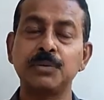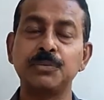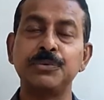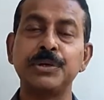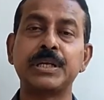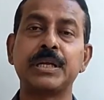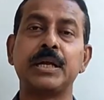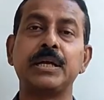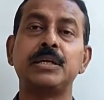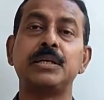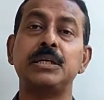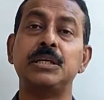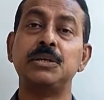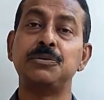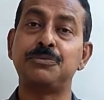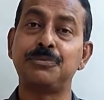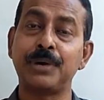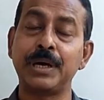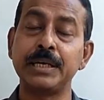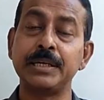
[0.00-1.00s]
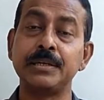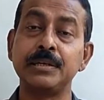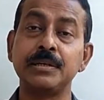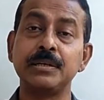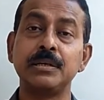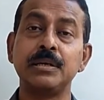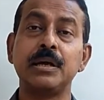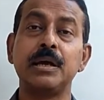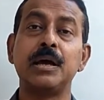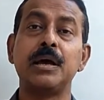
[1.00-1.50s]
we can define
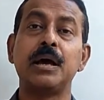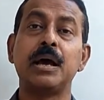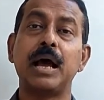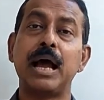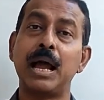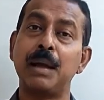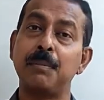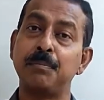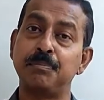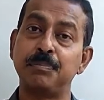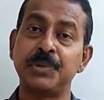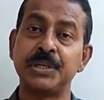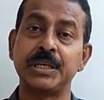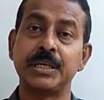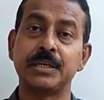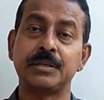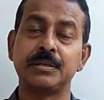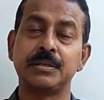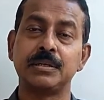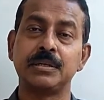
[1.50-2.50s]
ampere,